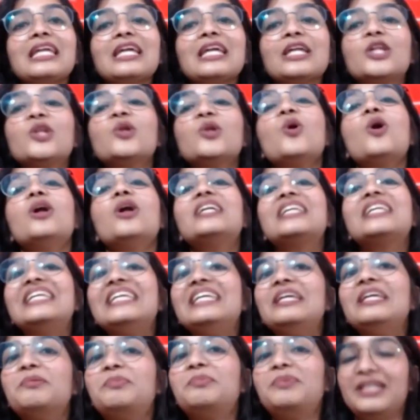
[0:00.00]
Do not
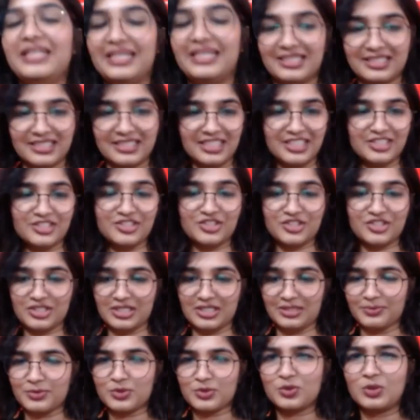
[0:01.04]
keep reading.
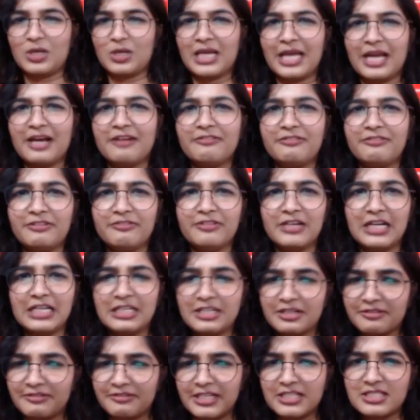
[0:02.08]
Achha, so I'll
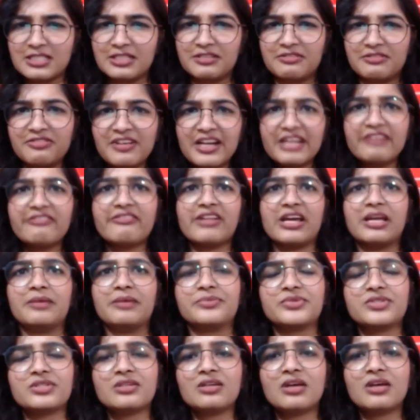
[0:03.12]
revise it 5
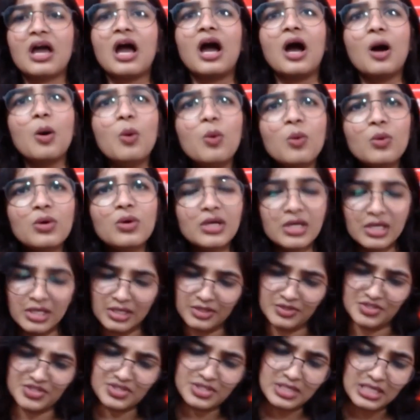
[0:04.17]
times. How?
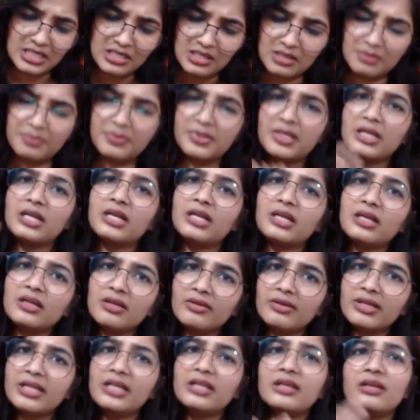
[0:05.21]
Just keep
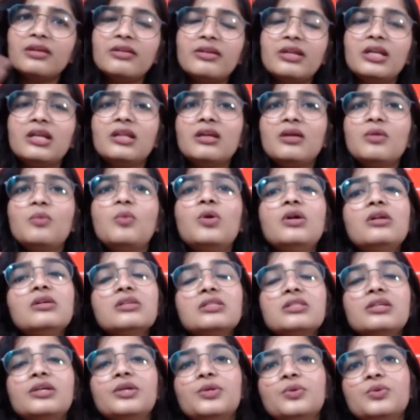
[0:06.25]
reading. What is
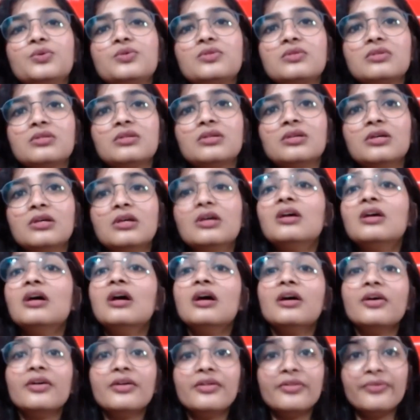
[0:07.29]
the use?
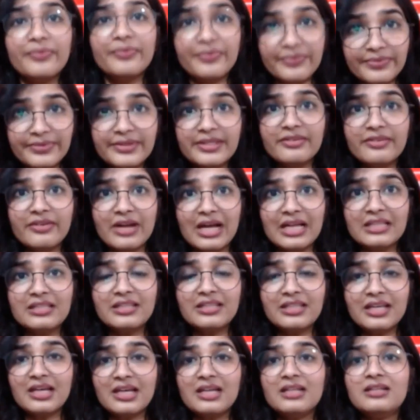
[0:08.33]
Rather
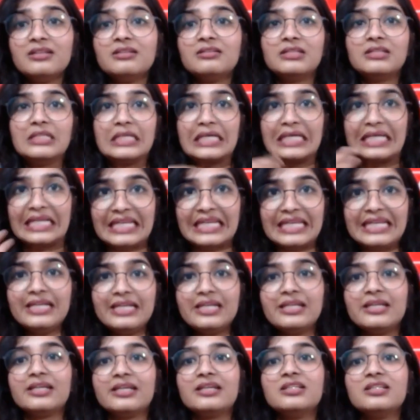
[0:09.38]
than
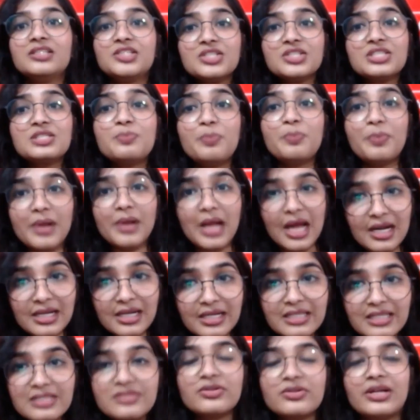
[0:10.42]
reading, just
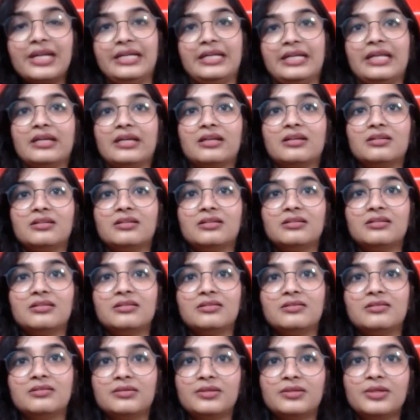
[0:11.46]
practice writing.
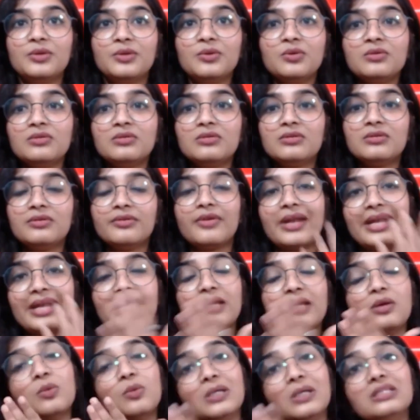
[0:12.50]

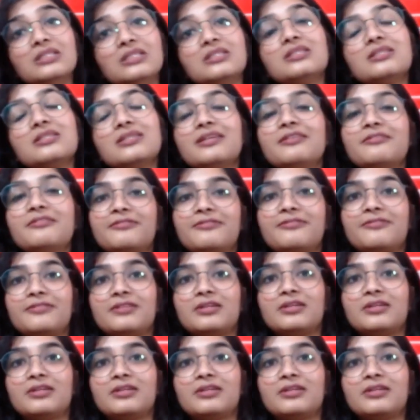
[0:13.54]
Writing once is enough.